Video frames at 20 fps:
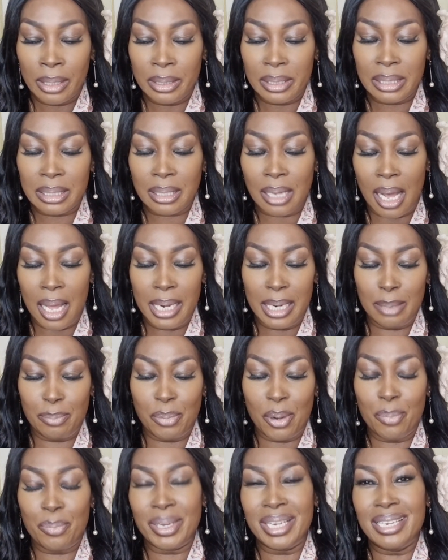
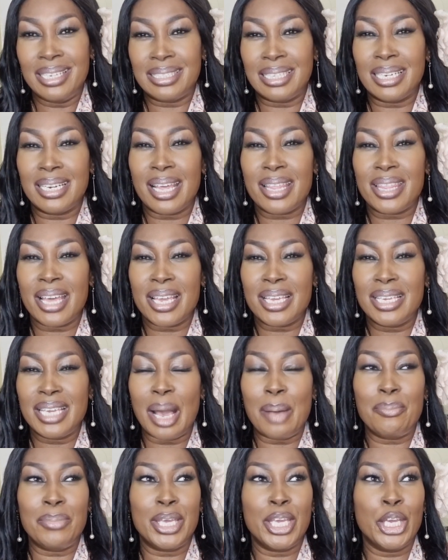Scarlet Poppy is another
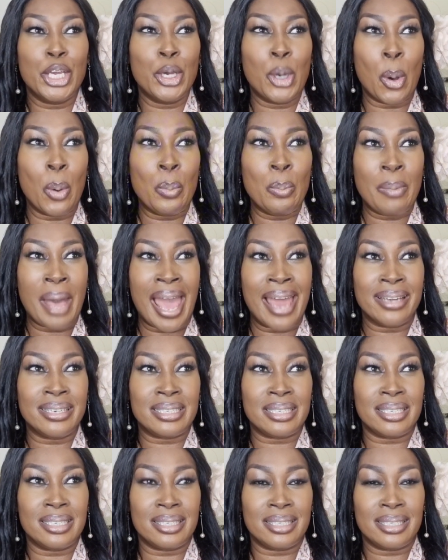yummy,
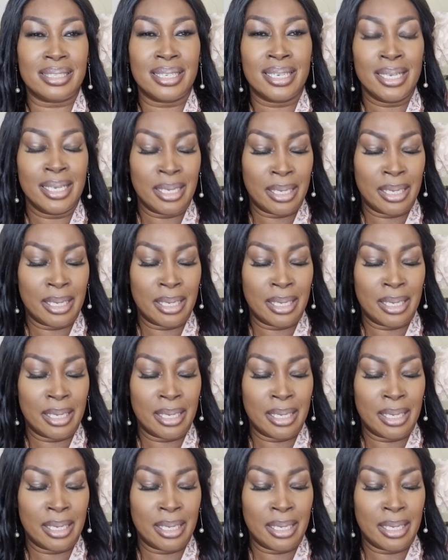gourmandy